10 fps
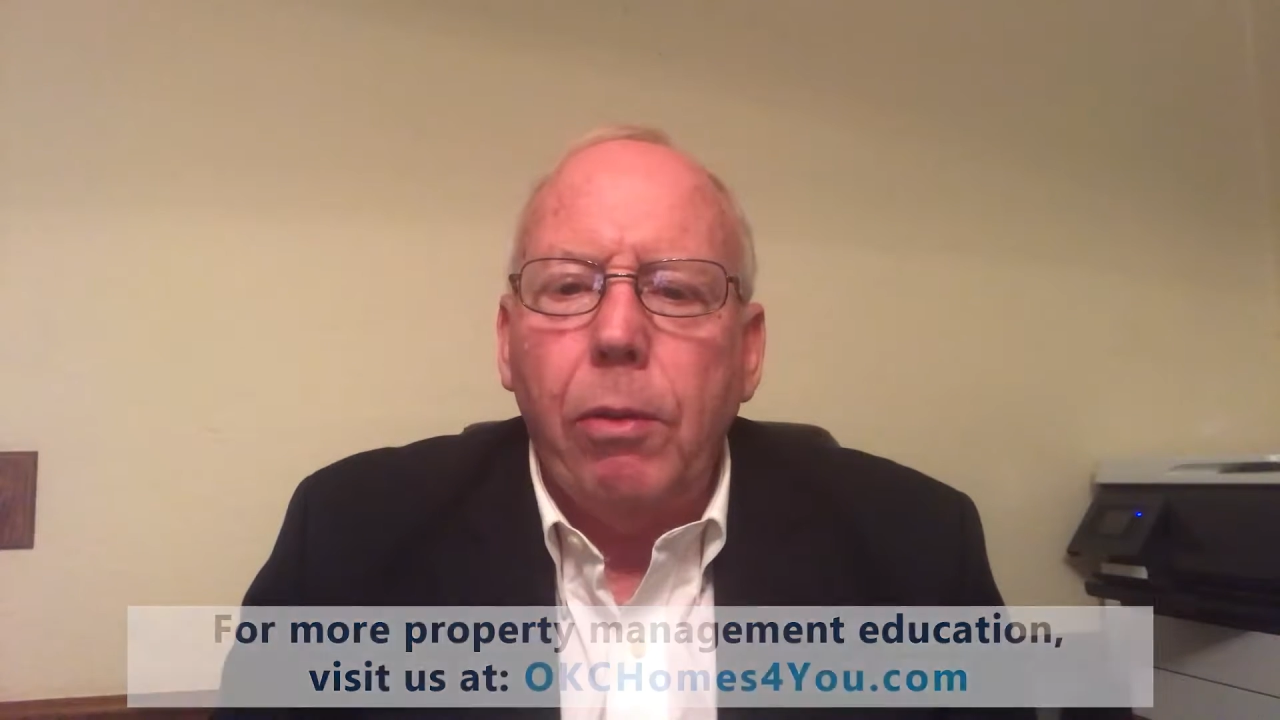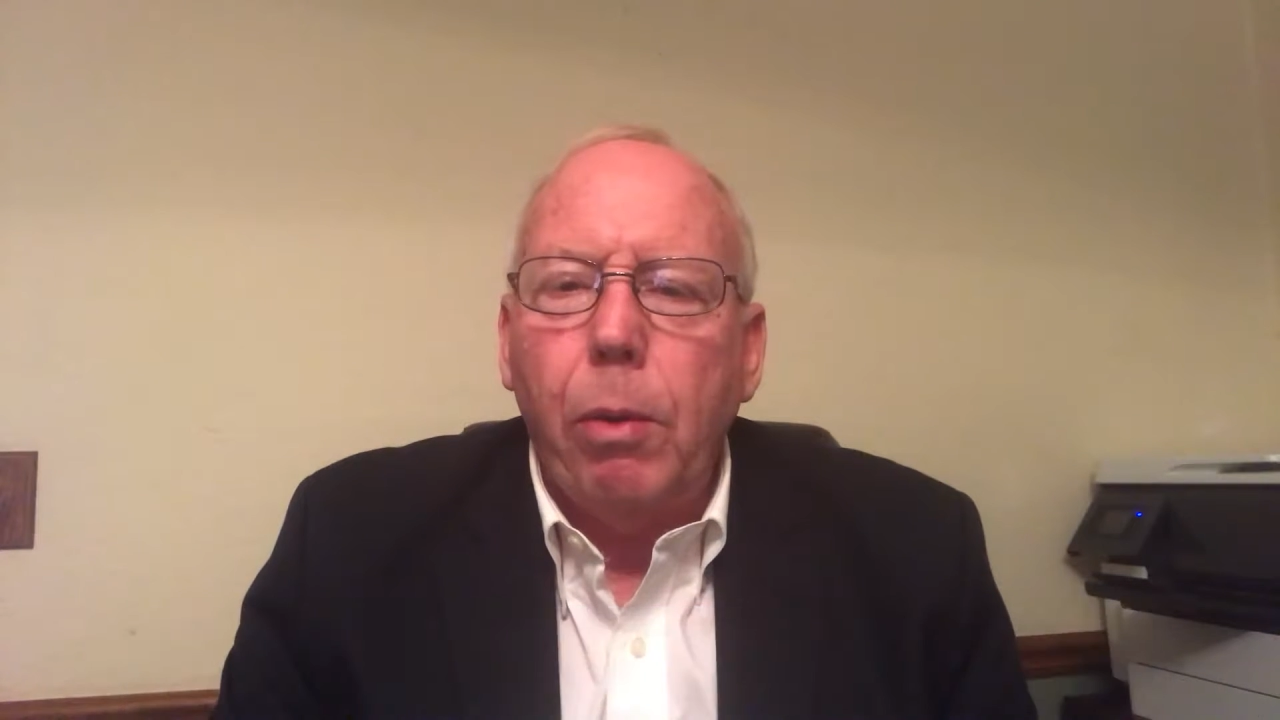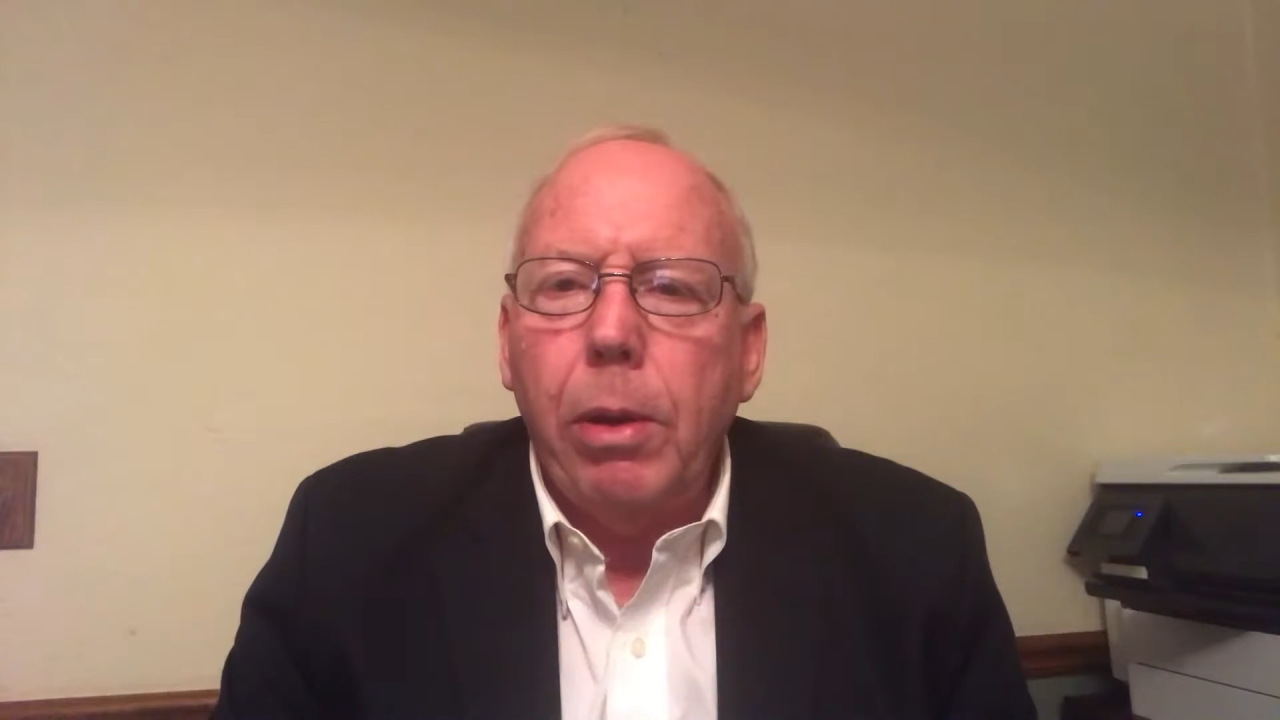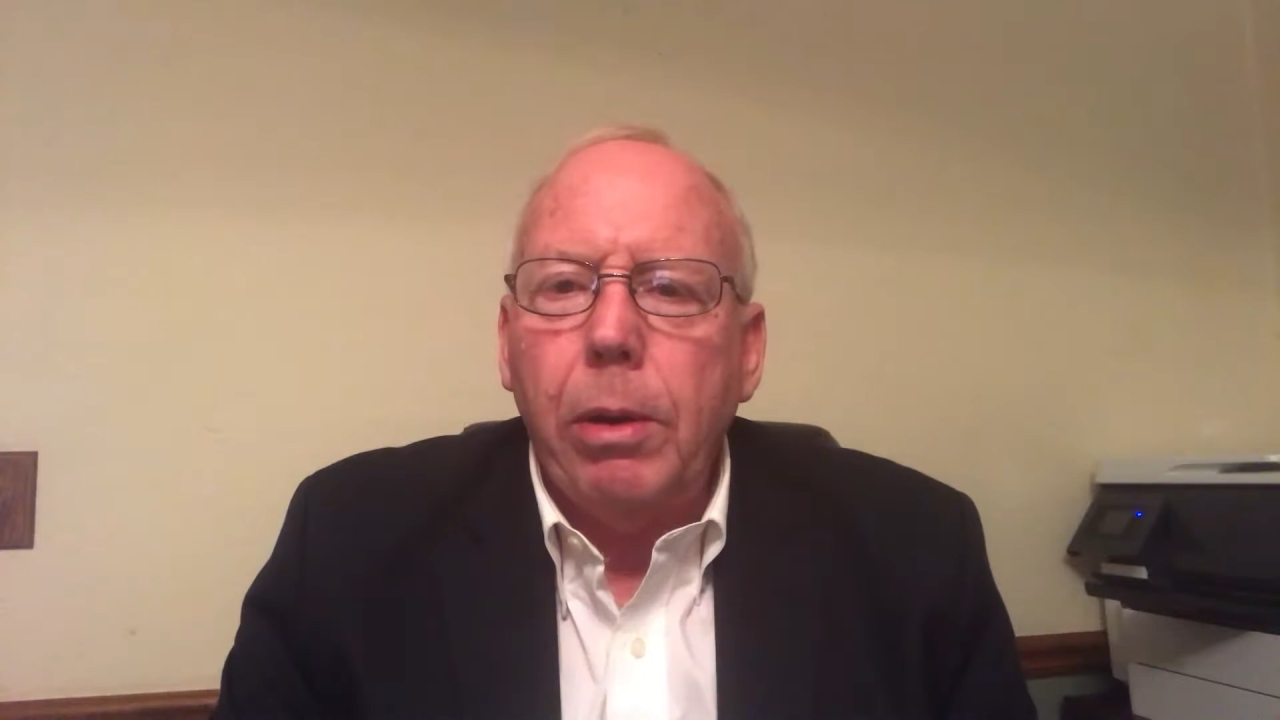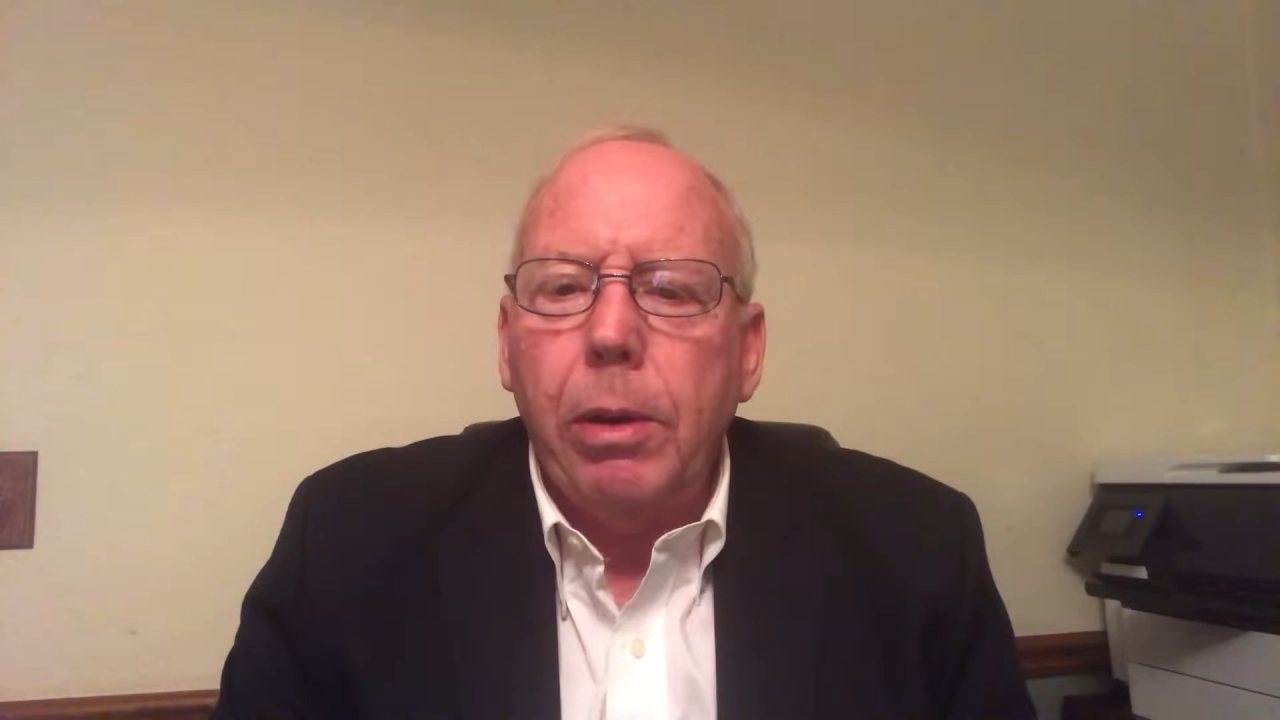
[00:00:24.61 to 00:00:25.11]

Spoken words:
of weather